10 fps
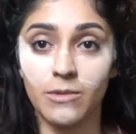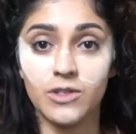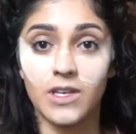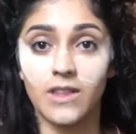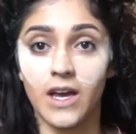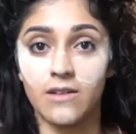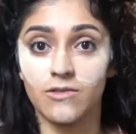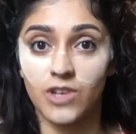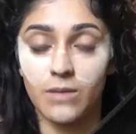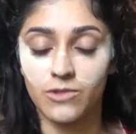I'm using that
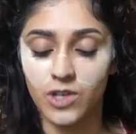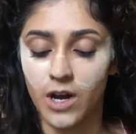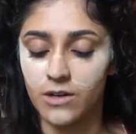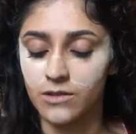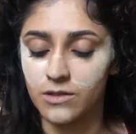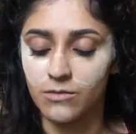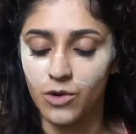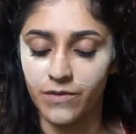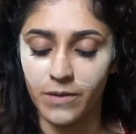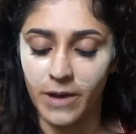James Charles
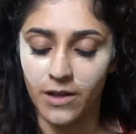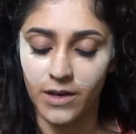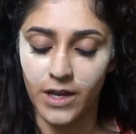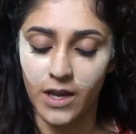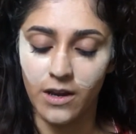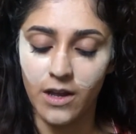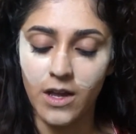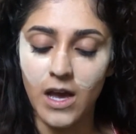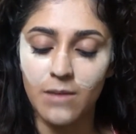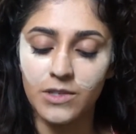Morphe palette again.
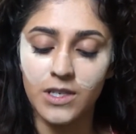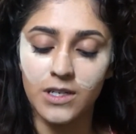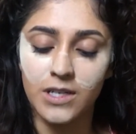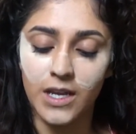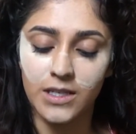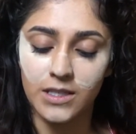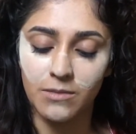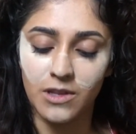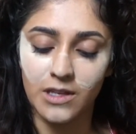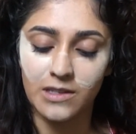I'm just gonna take
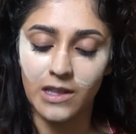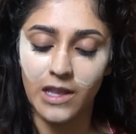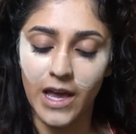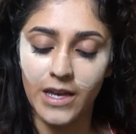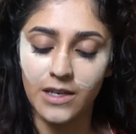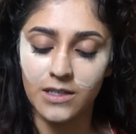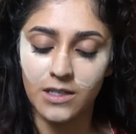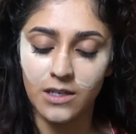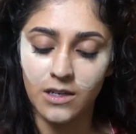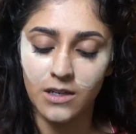some of these
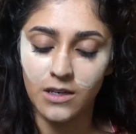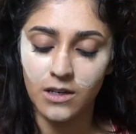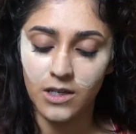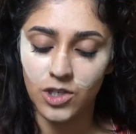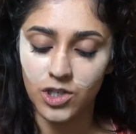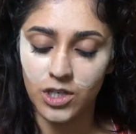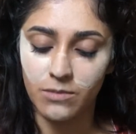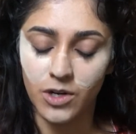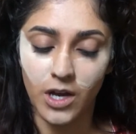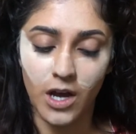light
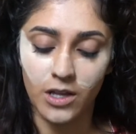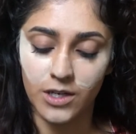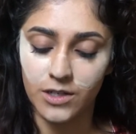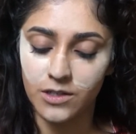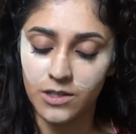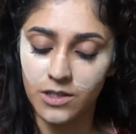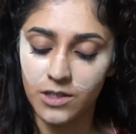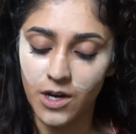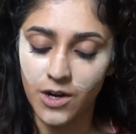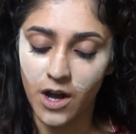shimmer colors to
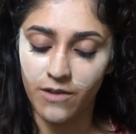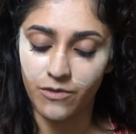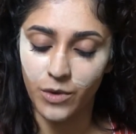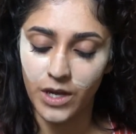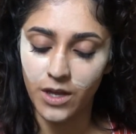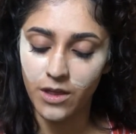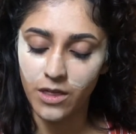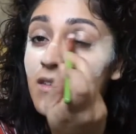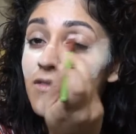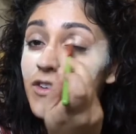start off
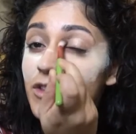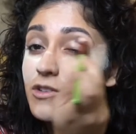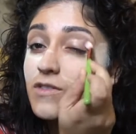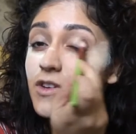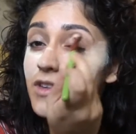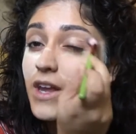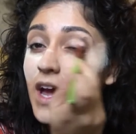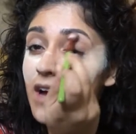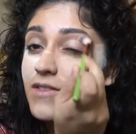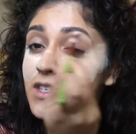with. For those of you that
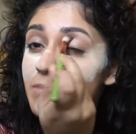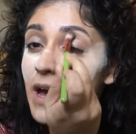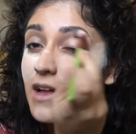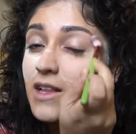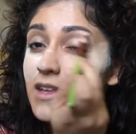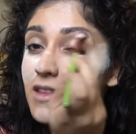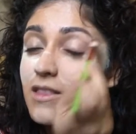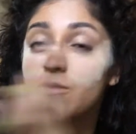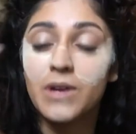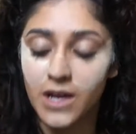have this palette, the
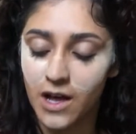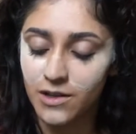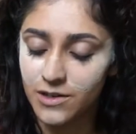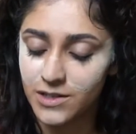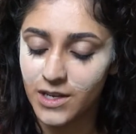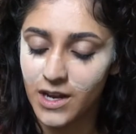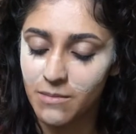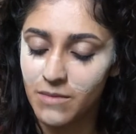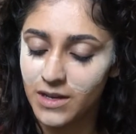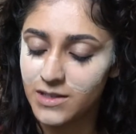3 colors that
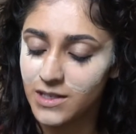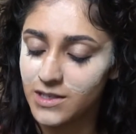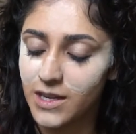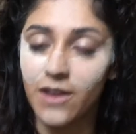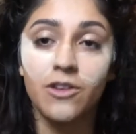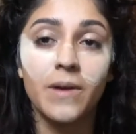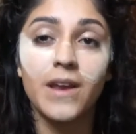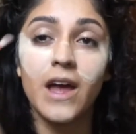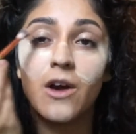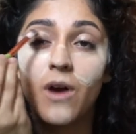I'm mixing together right
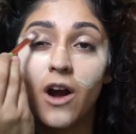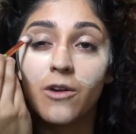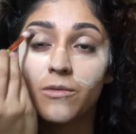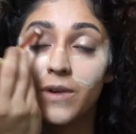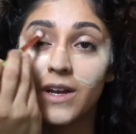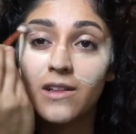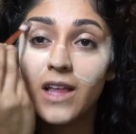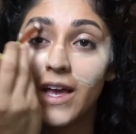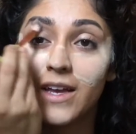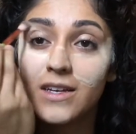now are Ring
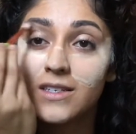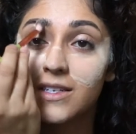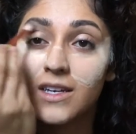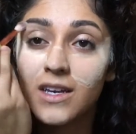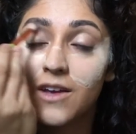Light,